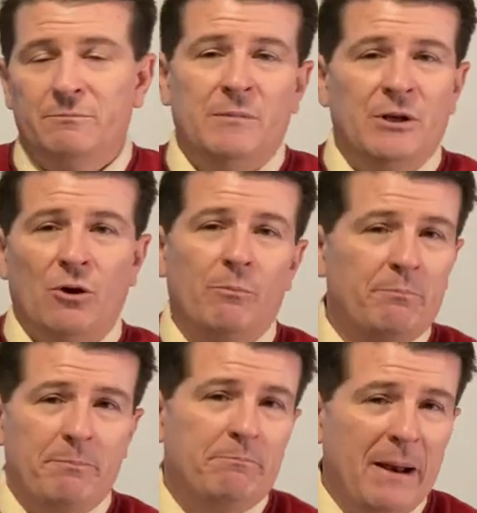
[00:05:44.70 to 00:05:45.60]
you know,
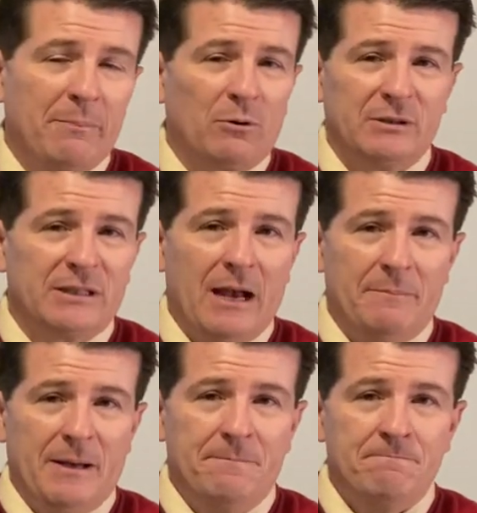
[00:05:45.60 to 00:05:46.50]
paper
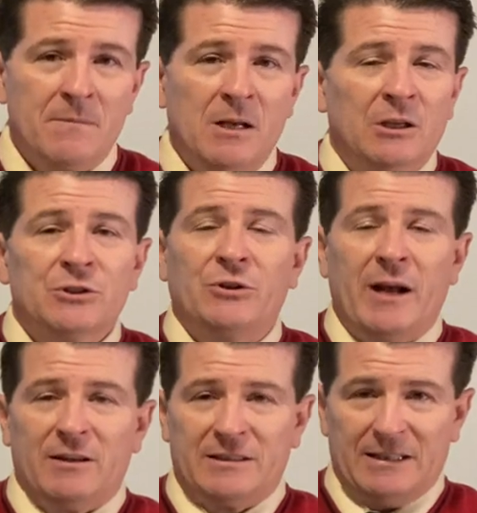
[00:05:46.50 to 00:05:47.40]
assignment. So
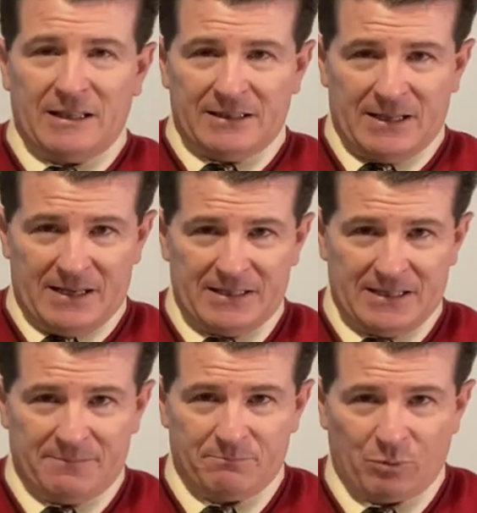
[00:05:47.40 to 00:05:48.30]
now as a, as a, as
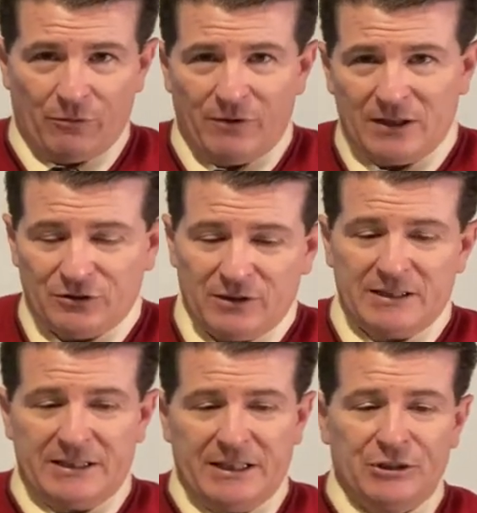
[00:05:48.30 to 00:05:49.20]
a professor, as
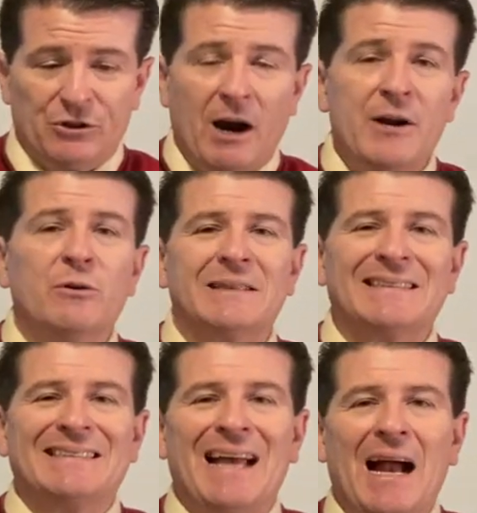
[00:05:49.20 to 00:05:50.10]
a teacher, I know
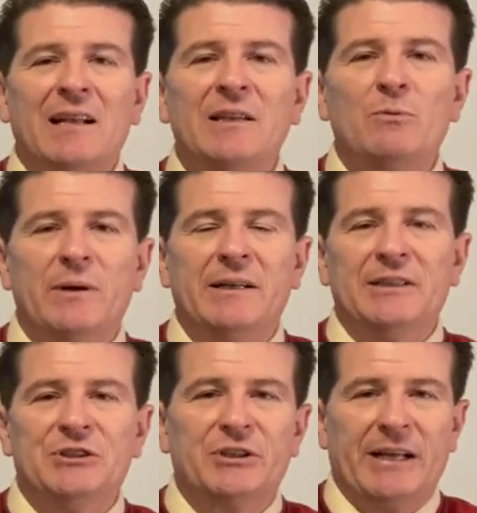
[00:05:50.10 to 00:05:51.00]
exactly what it
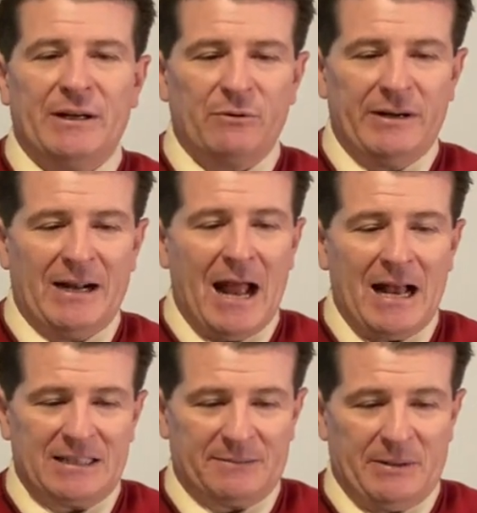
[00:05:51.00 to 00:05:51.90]
is you're getting ready to
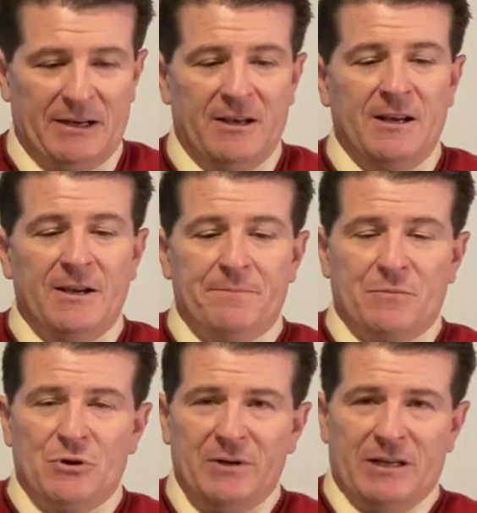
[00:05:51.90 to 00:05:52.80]
ask me.
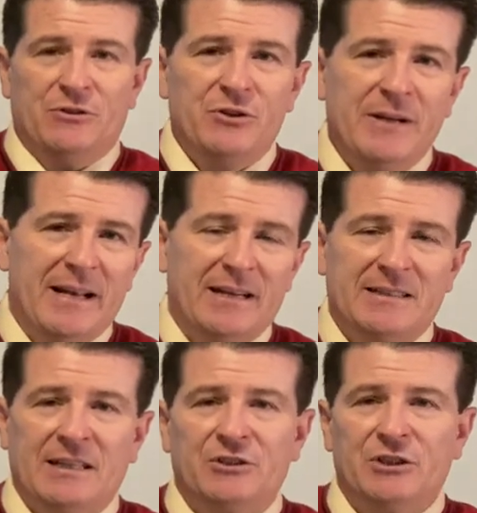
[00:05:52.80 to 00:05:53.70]
You need a two-day
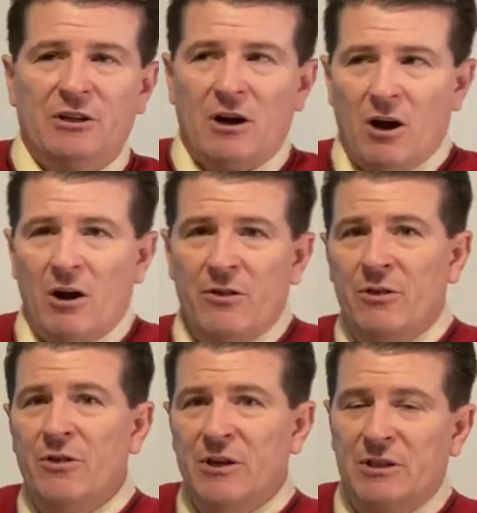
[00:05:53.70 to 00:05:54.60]
extension
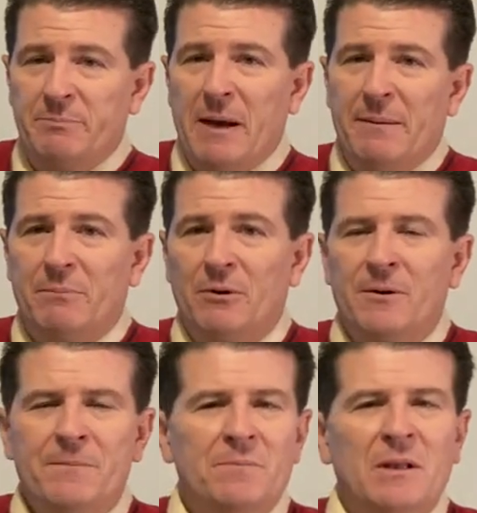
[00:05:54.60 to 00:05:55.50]
on this paper.
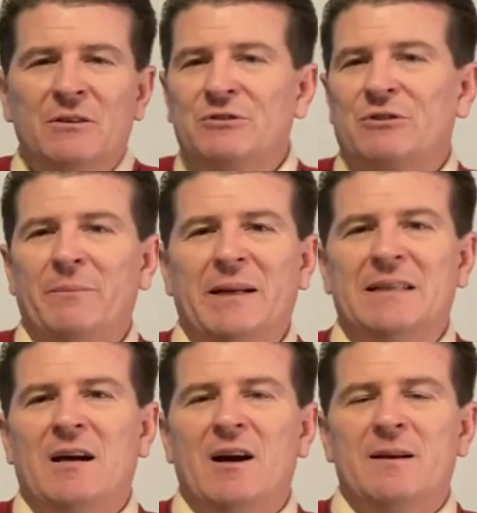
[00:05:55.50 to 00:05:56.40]
So many
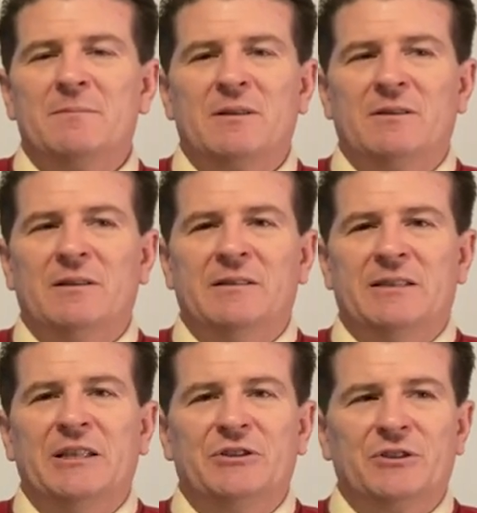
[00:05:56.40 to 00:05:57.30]
times a, a
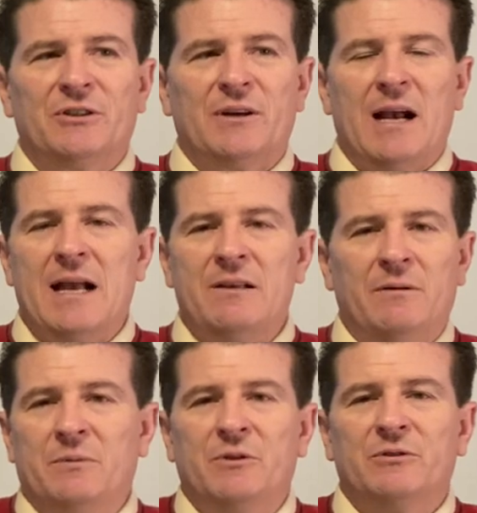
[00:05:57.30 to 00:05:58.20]
teacher, I
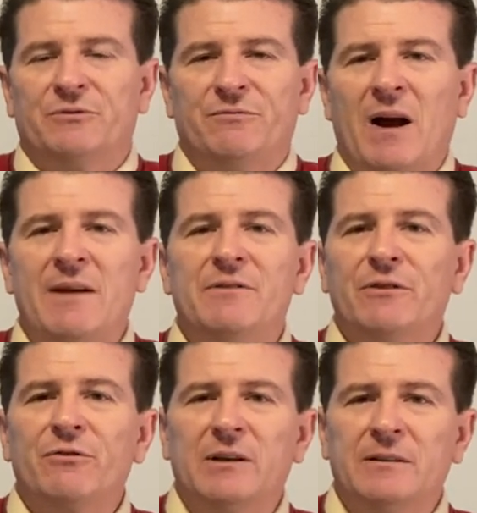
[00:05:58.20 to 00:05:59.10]
mean, there's five
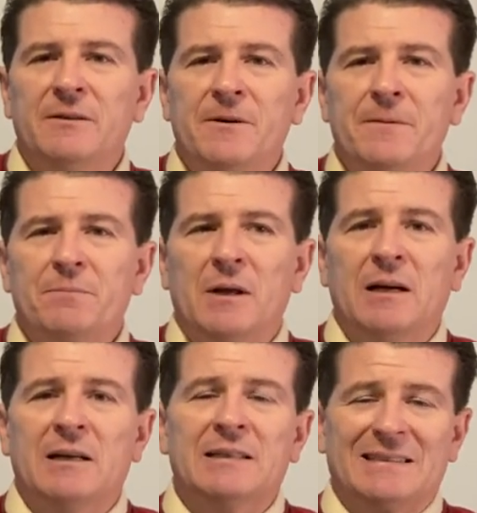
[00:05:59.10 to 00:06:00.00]
different
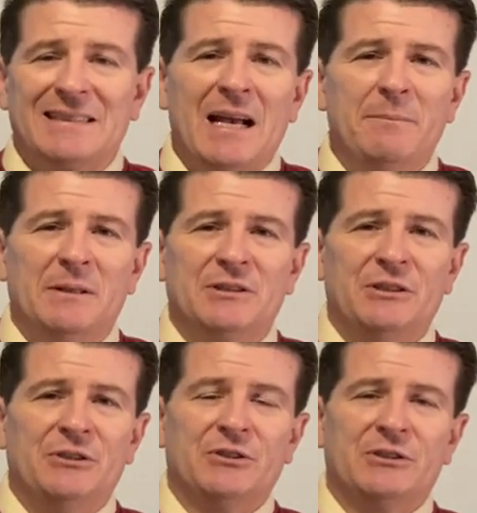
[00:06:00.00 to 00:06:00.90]
uh, assignments
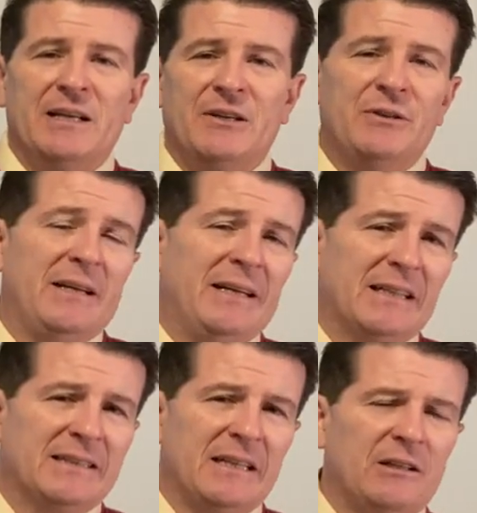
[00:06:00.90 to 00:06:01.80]
and you're saying you need an,
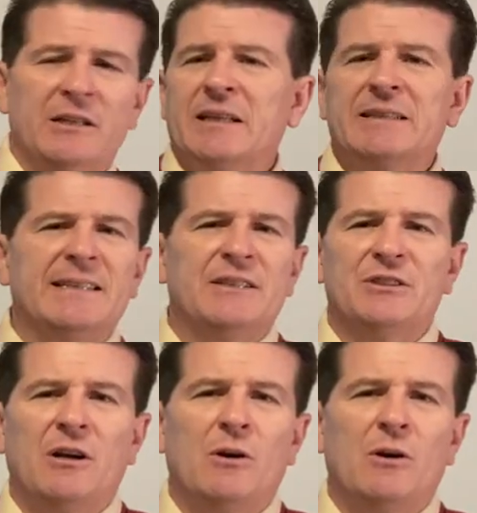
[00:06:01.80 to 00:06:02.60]
exten an extension